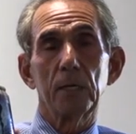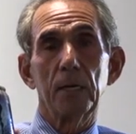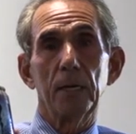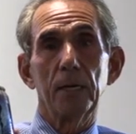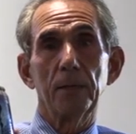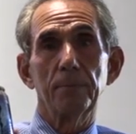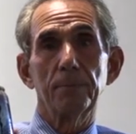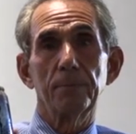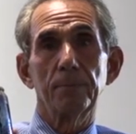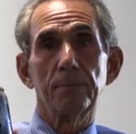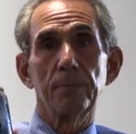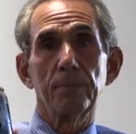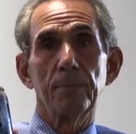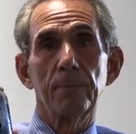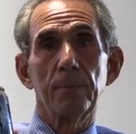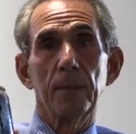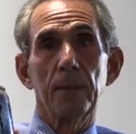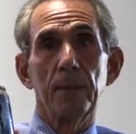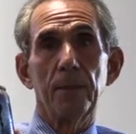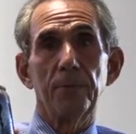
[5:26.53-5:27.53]
Okay?
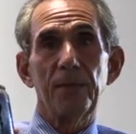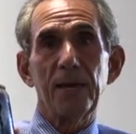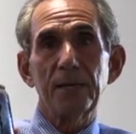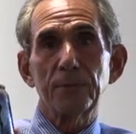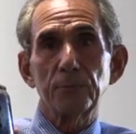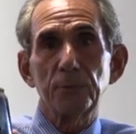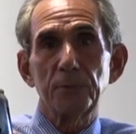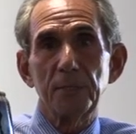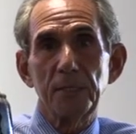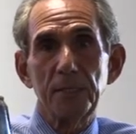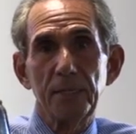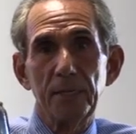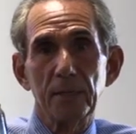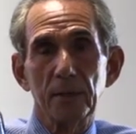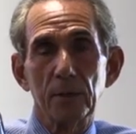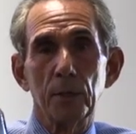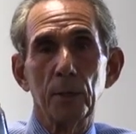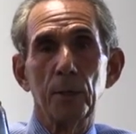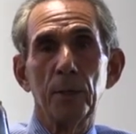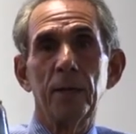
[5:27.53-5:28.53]
That's what's in
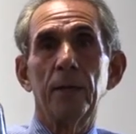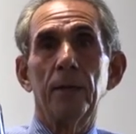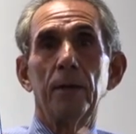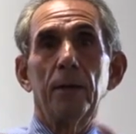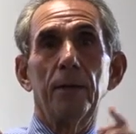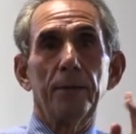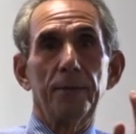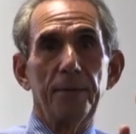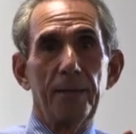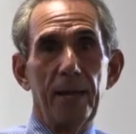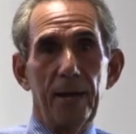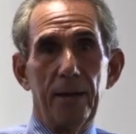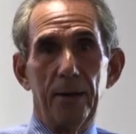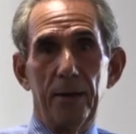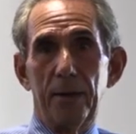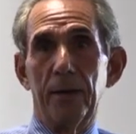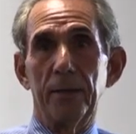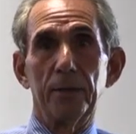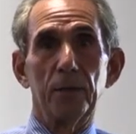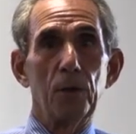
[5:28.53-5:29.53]
here. Now,
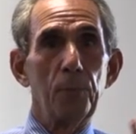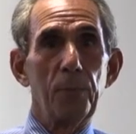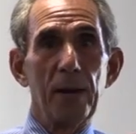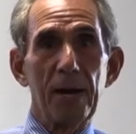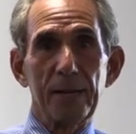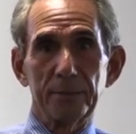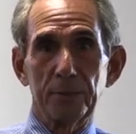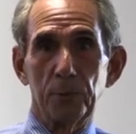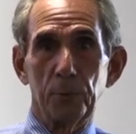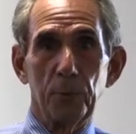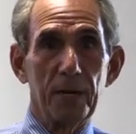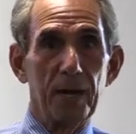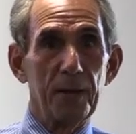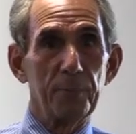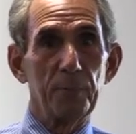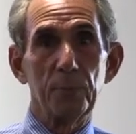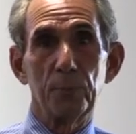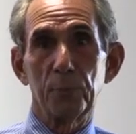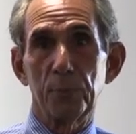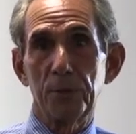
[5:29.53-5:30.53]
I go back to what I've
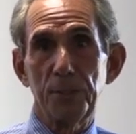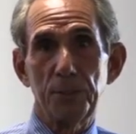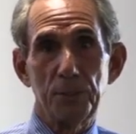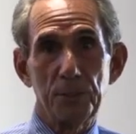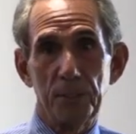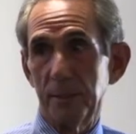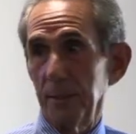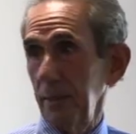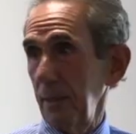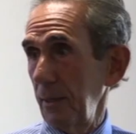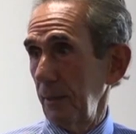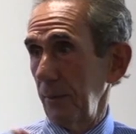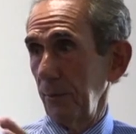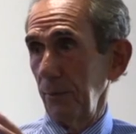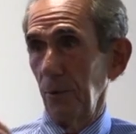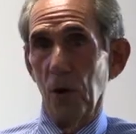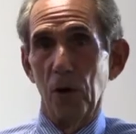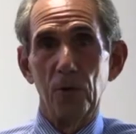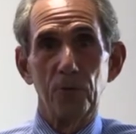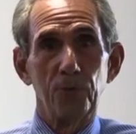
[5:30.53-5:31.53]
been preaching on
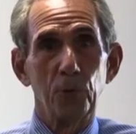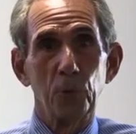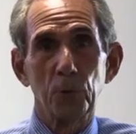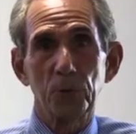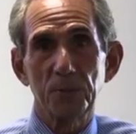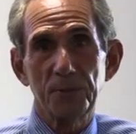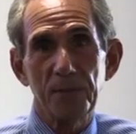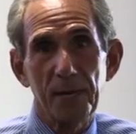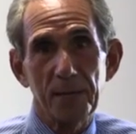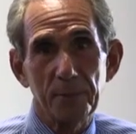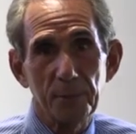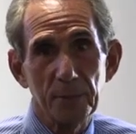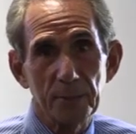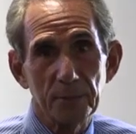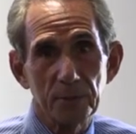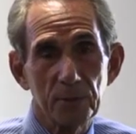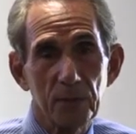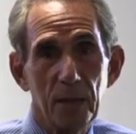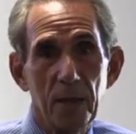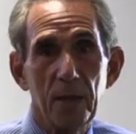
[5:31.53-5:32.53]
all four
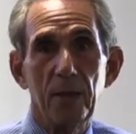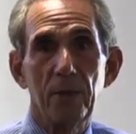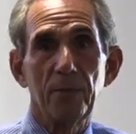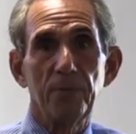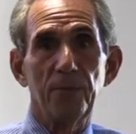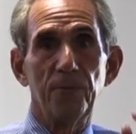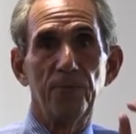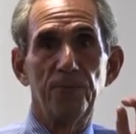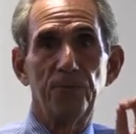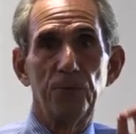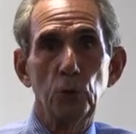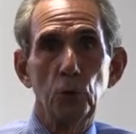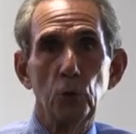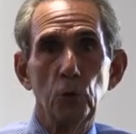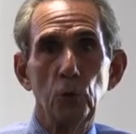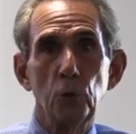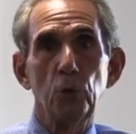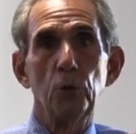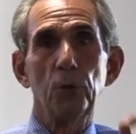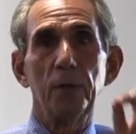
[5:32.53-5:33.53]
segments. The
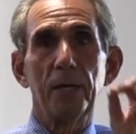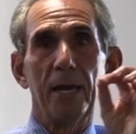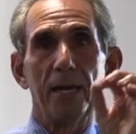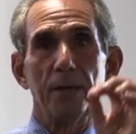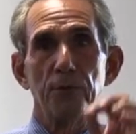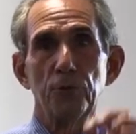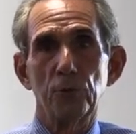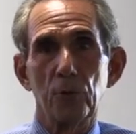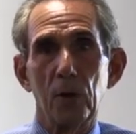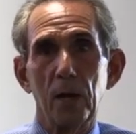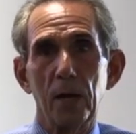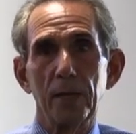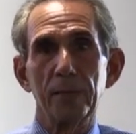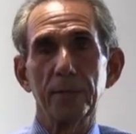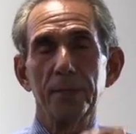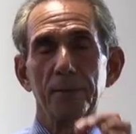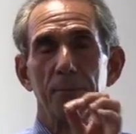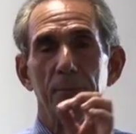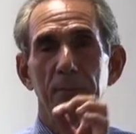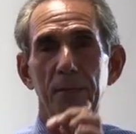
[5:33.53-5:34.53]
Food and Drug
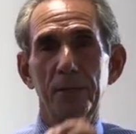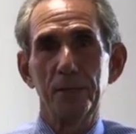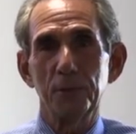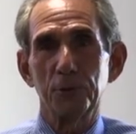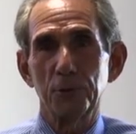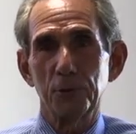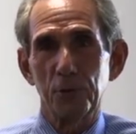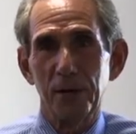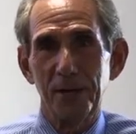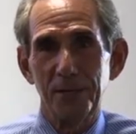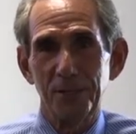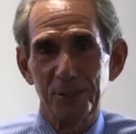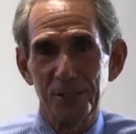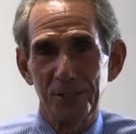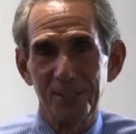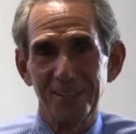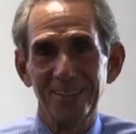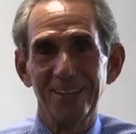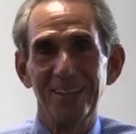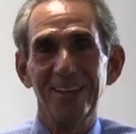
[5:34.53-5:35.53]

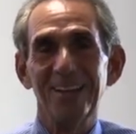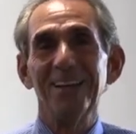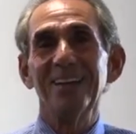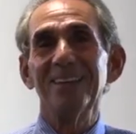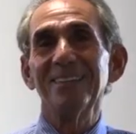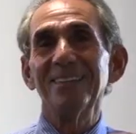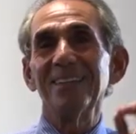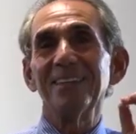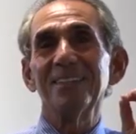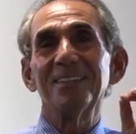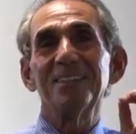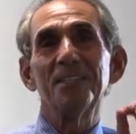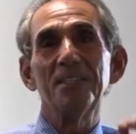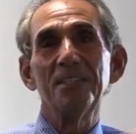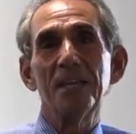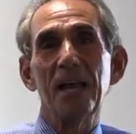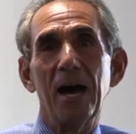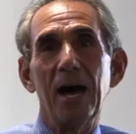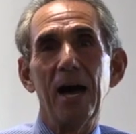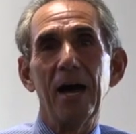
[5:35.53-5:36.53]
Administration does
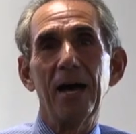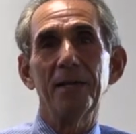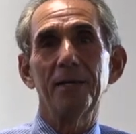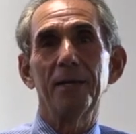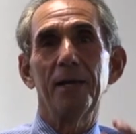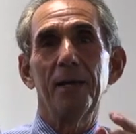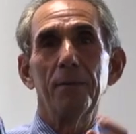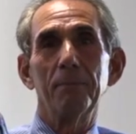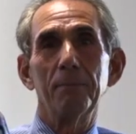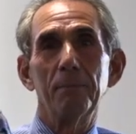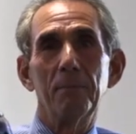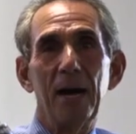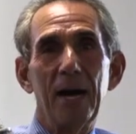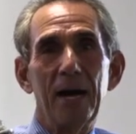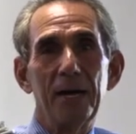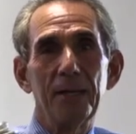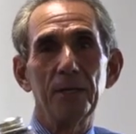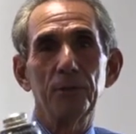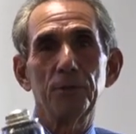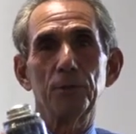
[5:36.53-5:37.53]
not
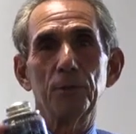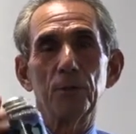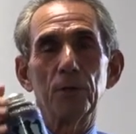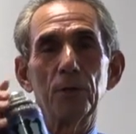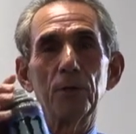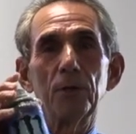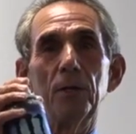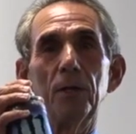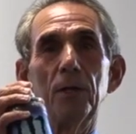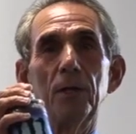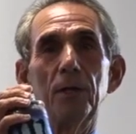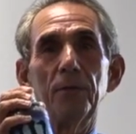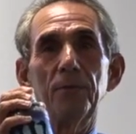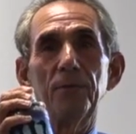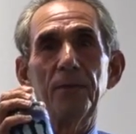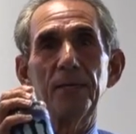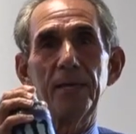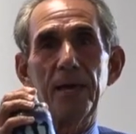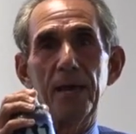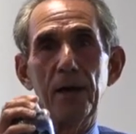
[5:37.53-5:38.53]
monitor
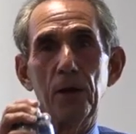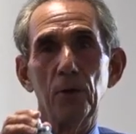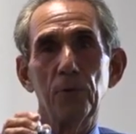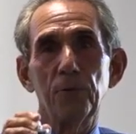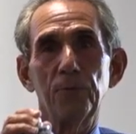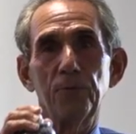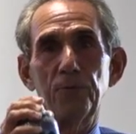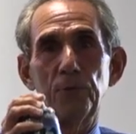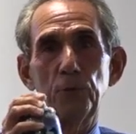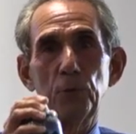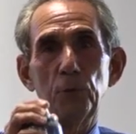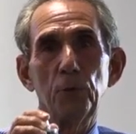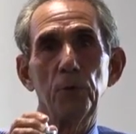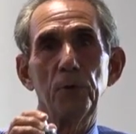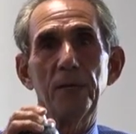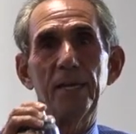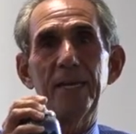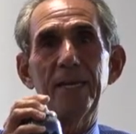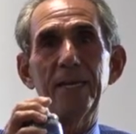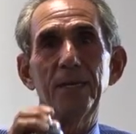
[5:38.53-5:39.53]
the health
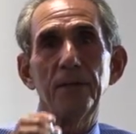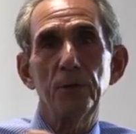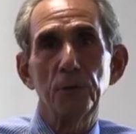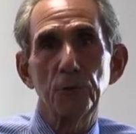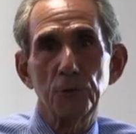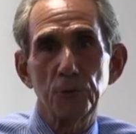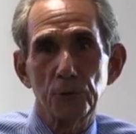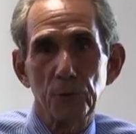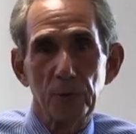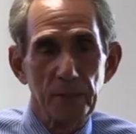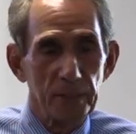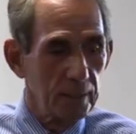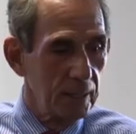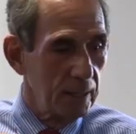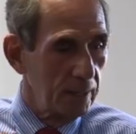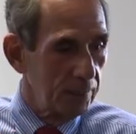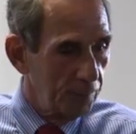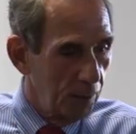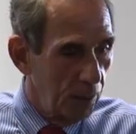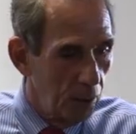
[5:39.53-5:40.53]
food industry,
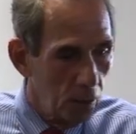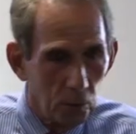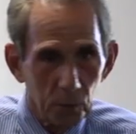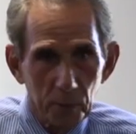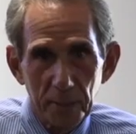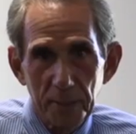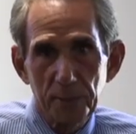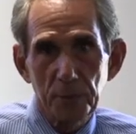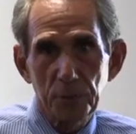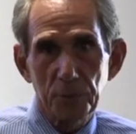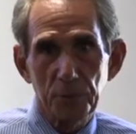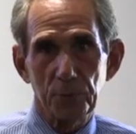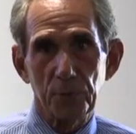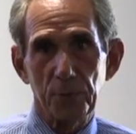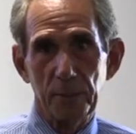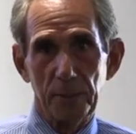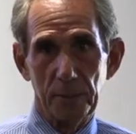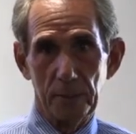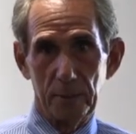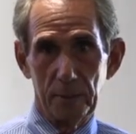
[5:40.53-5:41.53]
the whole
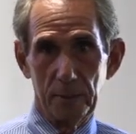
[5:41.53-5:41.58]
industry.